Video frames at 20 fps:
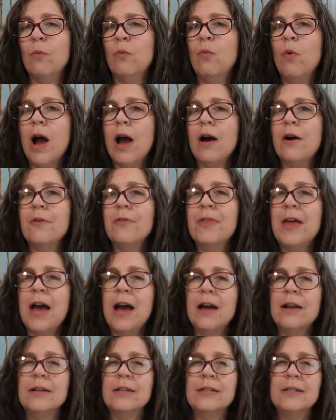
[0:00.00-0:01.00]
While
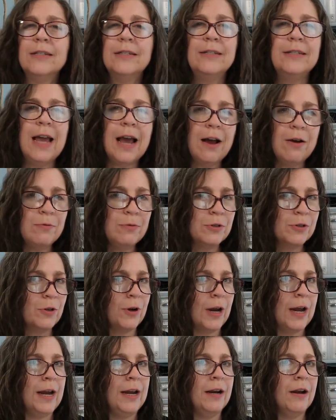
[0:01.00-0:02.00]
that sounds
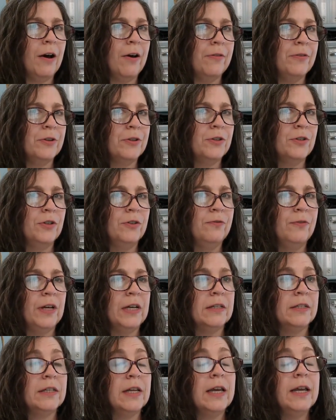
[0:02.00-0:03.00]
great on the
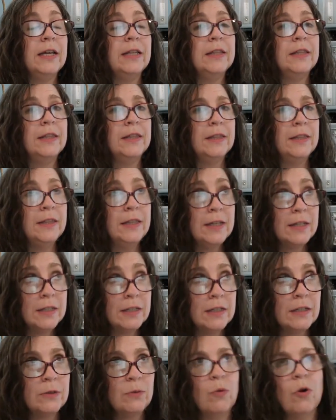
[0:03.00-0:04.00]
surface,
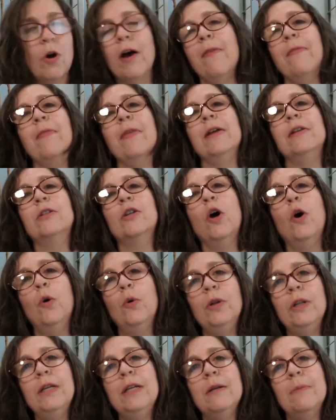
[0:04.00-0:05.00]
this is one that
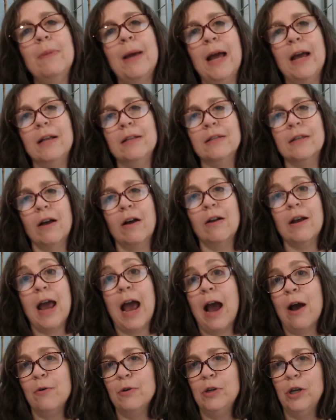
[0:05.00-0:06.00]
totally depends on
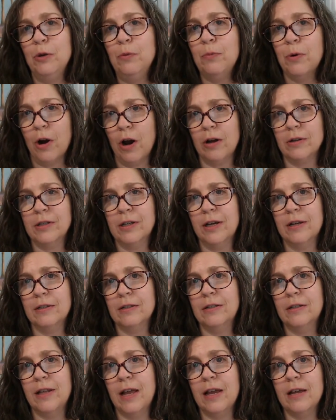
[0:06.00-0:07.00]
how you
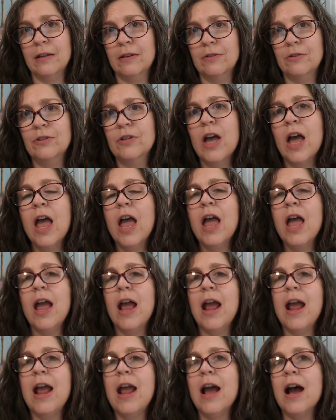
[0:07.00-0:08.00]
process things
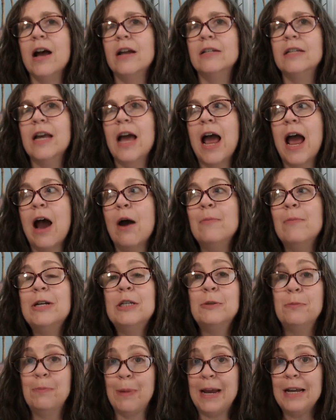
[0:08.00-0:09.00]
and how
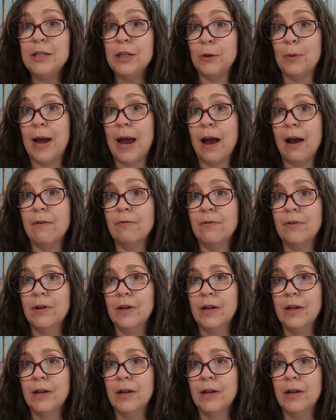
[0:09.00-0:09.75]
much space you have.